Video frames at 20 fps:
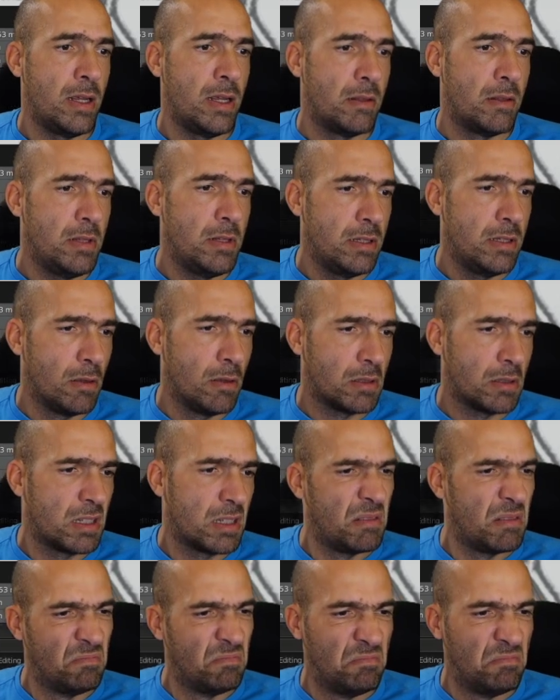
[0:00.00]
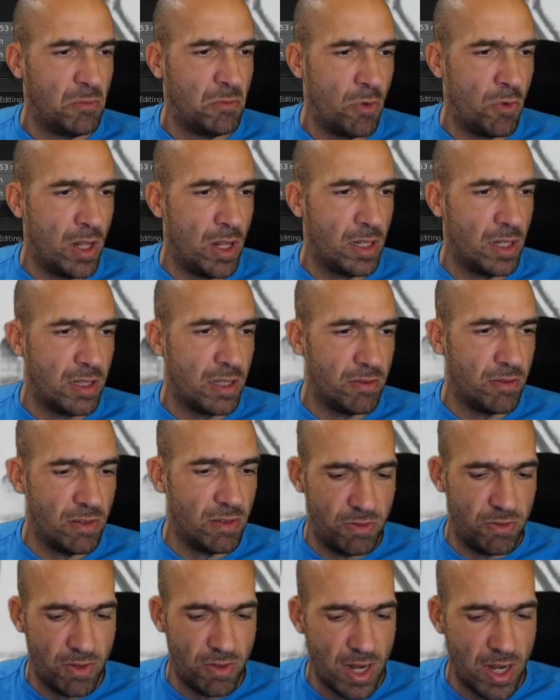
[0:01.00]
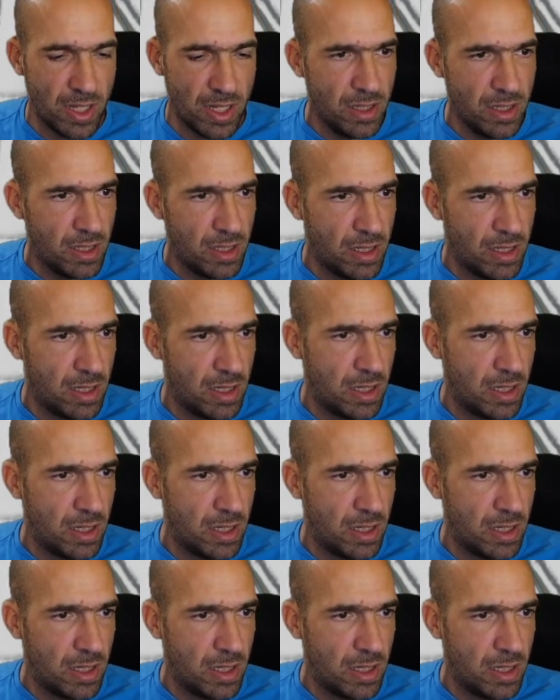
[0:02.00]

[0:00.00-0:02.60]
Yeah, this looks relatively fine.